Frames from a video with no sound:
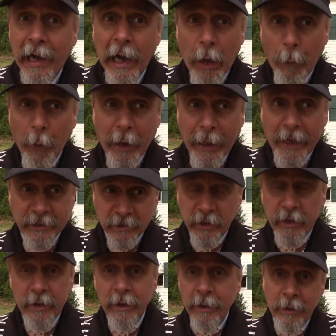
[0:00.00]
I will
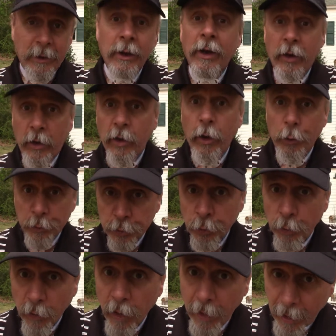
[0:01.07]
actually go
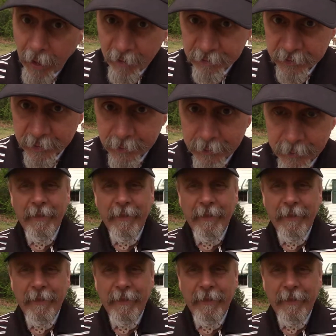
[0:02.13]
to the left.